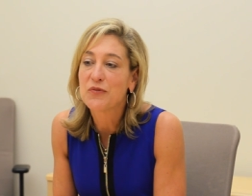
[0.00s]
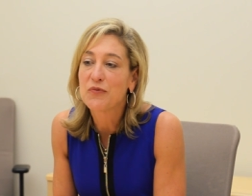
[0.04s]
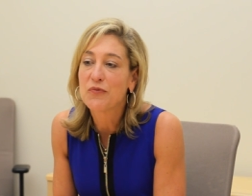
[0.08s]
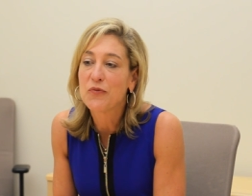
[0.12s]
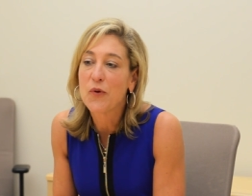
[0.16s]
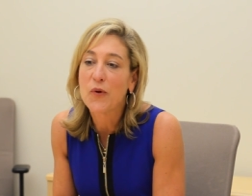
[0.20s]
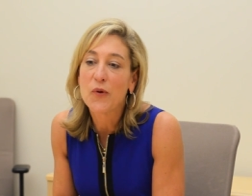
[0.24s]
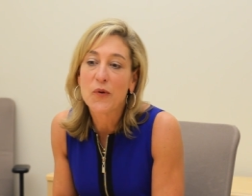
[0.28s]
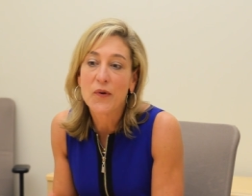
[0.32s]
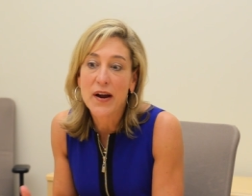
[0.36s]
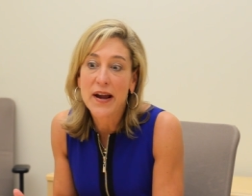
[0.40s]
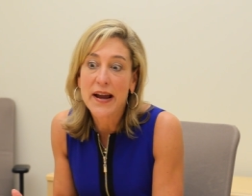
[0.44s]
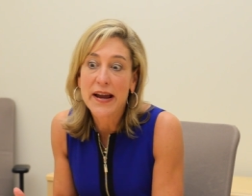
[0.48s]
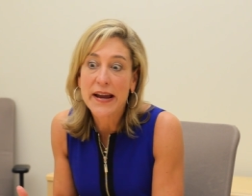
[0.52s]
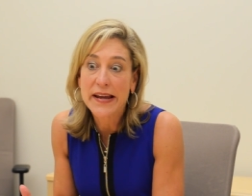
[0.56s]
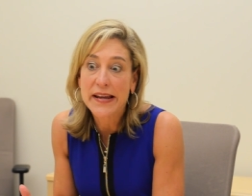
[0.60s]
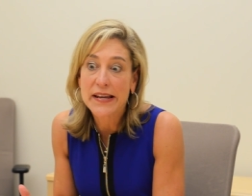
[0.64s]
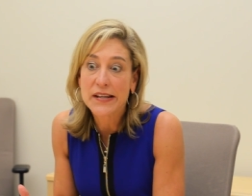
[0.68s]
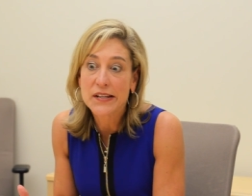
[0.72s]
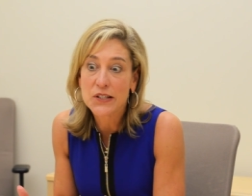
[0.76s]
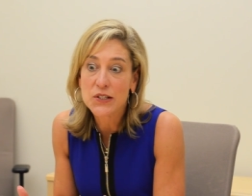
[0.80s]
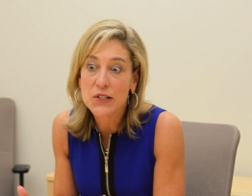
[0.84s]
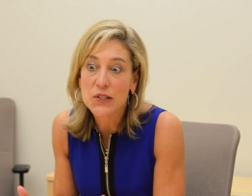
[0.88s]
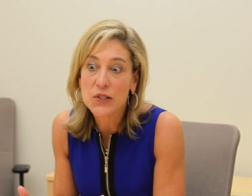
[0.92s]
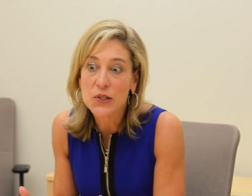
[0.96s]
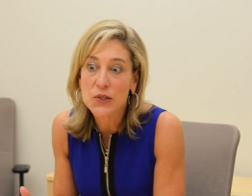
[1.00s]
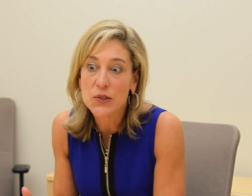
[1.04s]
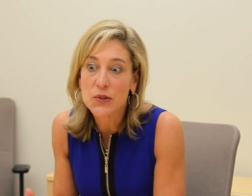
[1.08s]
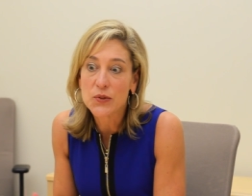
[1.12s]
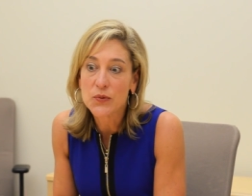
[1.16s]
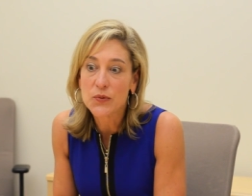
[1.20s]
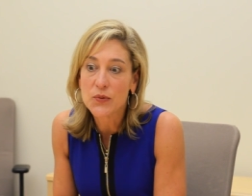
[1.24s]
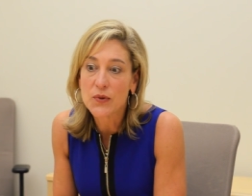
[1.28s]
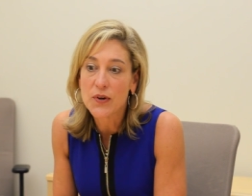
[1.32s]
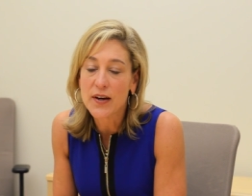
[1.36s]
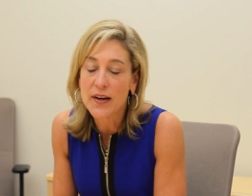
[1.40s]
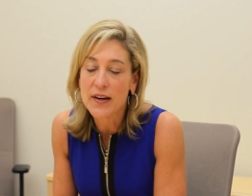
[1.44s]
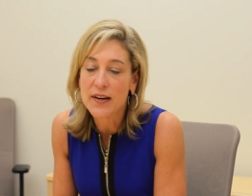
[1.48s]
foray
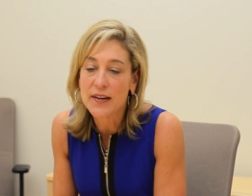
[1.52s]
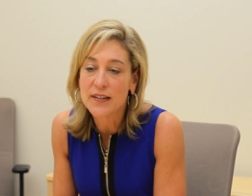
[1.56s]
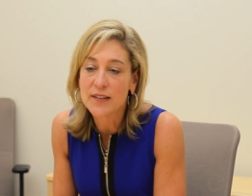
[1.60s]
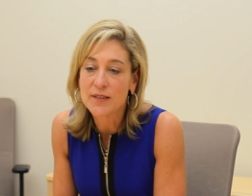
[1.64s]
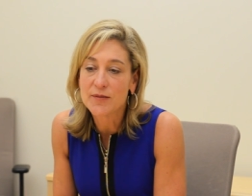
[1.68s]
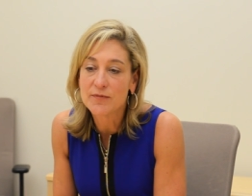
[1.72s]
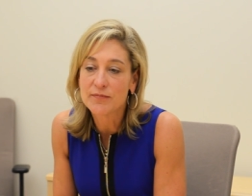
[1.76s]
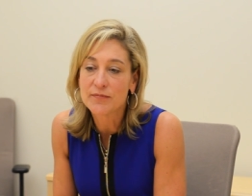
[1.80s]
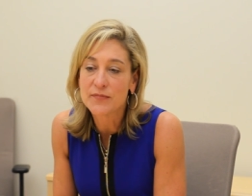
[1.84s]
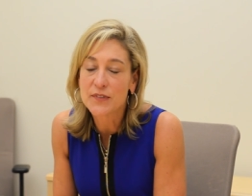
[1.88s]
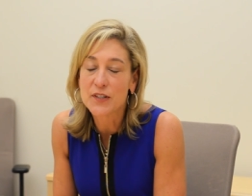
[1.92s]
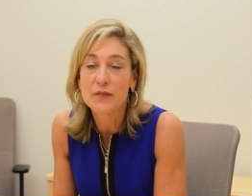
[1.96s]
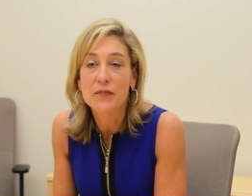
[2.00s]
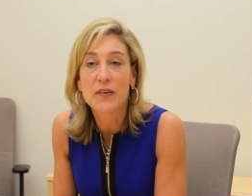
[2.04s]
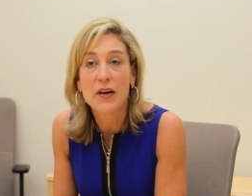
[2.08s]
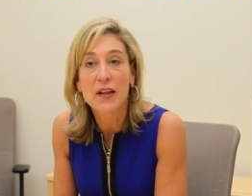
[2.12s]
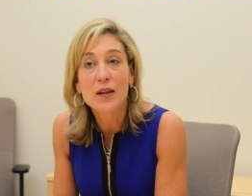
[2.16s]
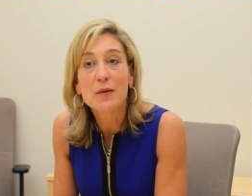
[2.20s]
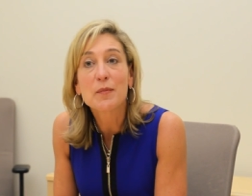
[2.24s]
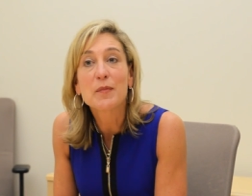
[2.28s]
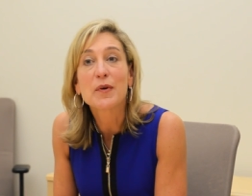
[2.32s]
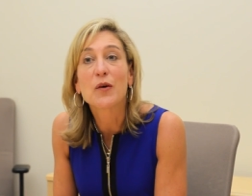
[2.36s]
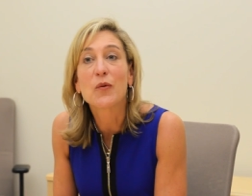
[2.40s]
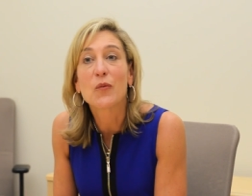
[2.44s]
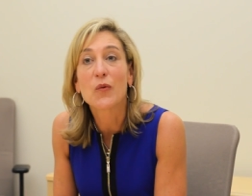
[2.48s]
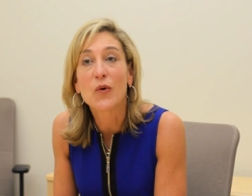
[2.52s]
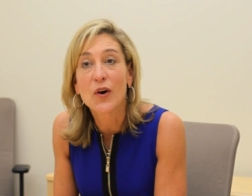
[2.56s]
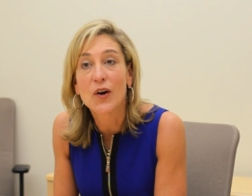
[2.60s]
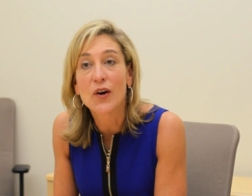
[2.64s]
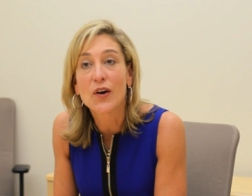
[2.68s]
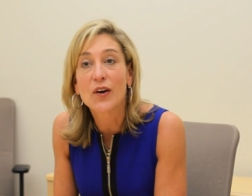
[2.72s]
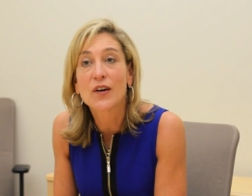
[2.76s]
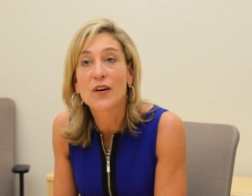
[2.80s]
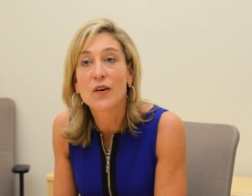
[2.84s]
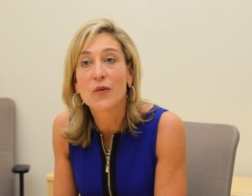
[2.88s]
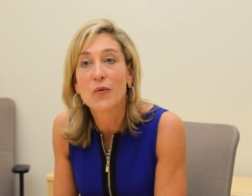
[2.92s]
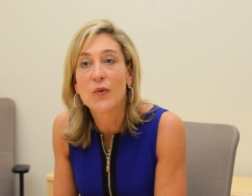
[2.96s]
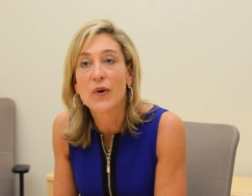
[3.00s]
into development
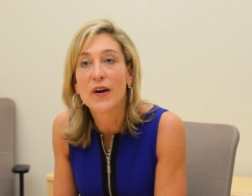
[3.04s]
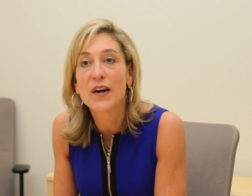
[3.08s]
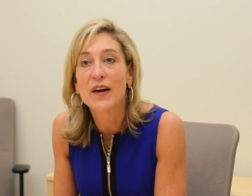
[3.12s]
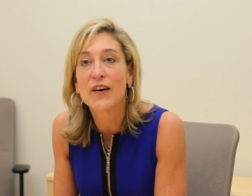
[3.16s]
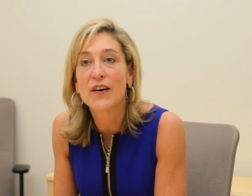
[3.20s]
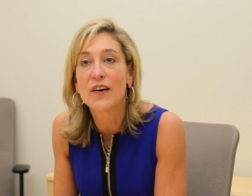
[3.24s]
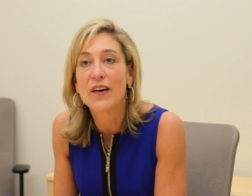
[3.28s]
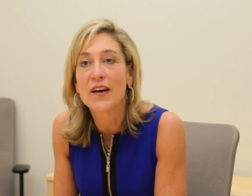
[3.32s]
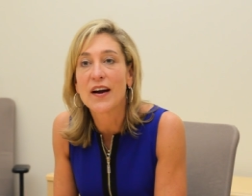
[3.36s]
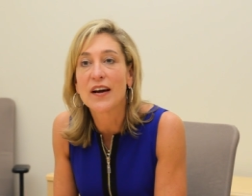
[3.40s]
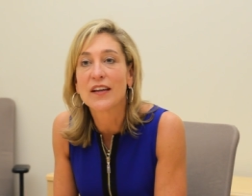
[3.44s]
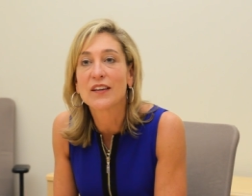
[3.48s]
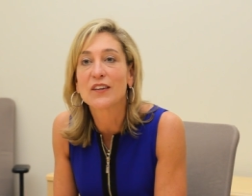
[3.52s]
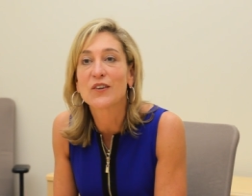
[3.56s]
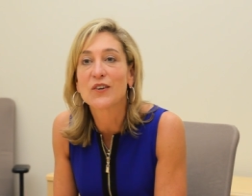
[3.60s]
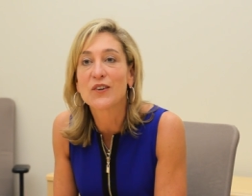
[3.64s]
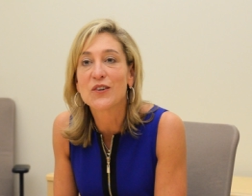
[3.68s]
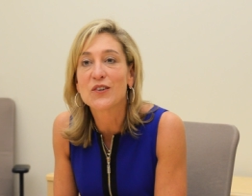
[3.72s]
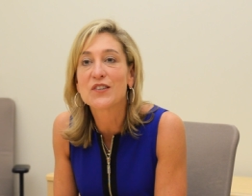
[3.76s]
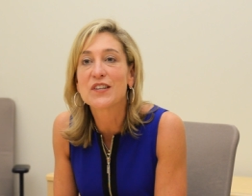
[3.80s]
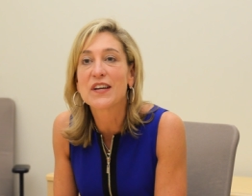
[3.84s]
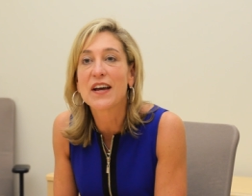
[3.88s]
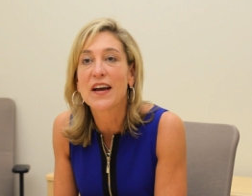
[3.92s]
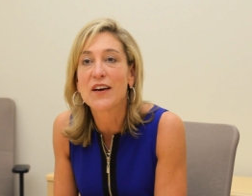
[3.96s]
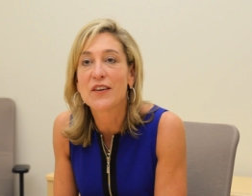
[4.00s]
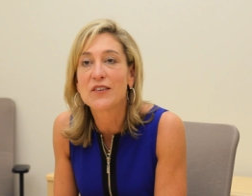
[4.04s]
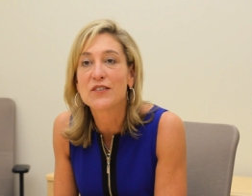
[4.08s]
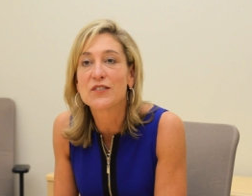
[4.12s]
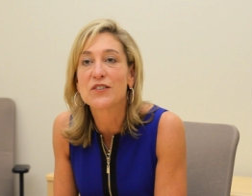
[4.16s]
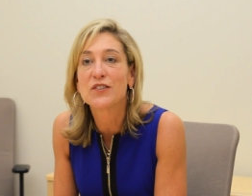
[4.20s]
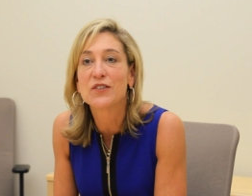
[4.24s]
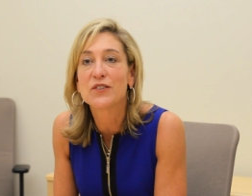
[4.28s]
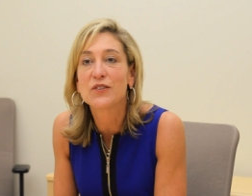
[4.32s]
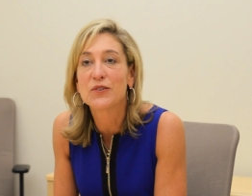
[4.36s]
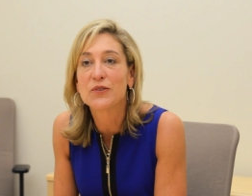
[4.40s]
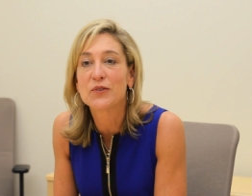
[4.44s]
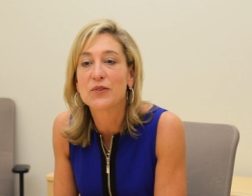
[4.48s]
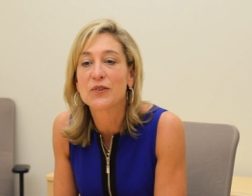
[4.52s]
work, where I learned how
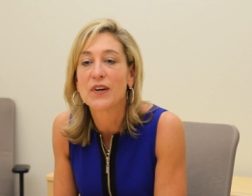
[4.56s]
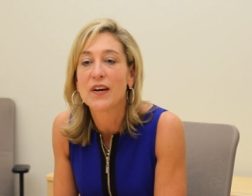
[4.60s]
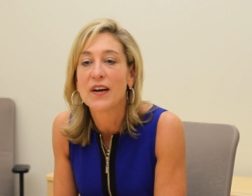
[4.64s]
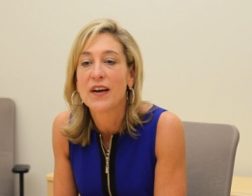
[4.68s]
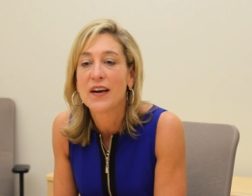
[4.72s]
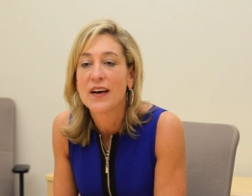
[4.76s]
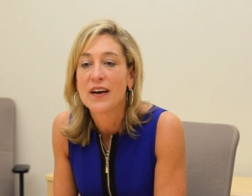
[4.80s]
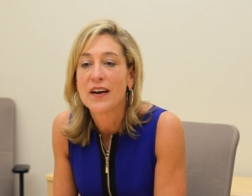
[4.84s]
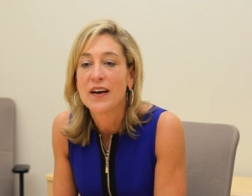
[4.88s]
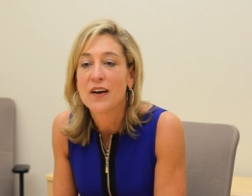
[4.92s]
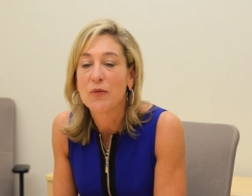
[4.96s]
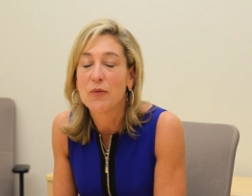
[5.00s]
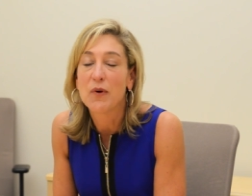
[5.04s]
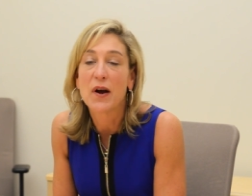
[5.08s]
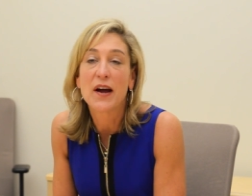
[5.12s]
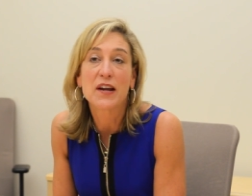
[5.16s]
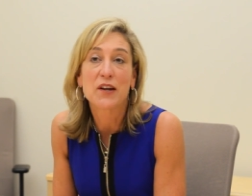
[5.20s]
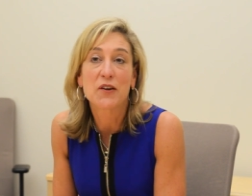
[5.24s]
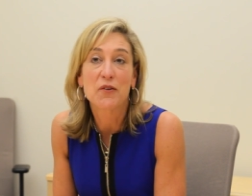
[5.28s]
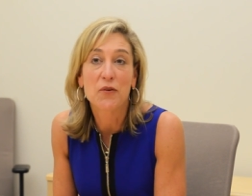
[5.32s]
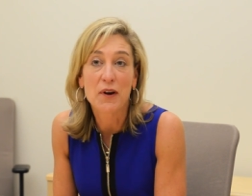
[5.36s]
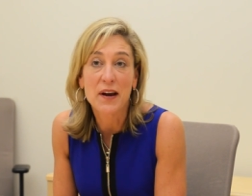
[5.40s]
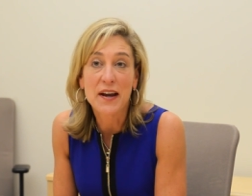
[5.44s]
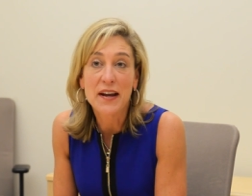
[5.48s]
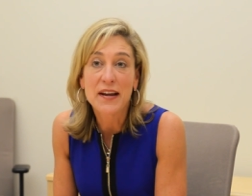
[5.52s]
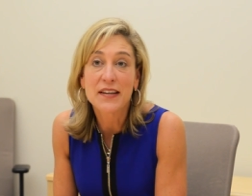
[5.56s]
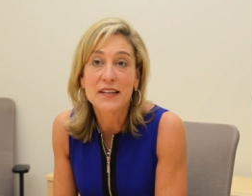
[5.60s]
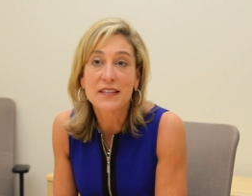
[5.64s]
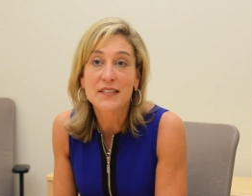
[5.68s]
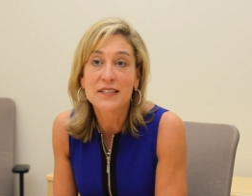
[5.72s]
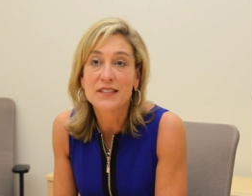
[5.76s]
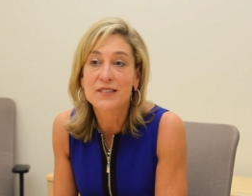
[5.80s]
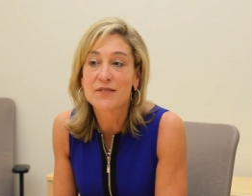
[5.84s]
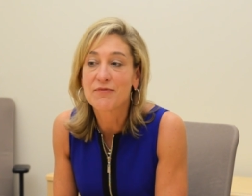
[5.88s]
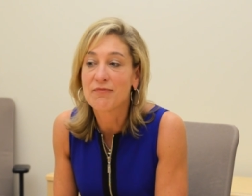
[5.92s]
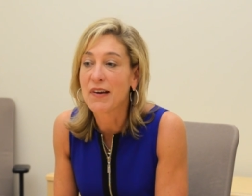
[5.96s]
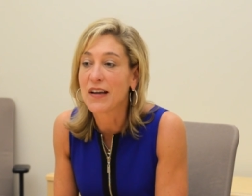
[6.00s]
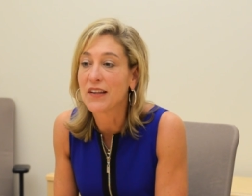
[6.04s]
to write
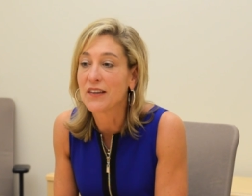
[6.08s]
grants.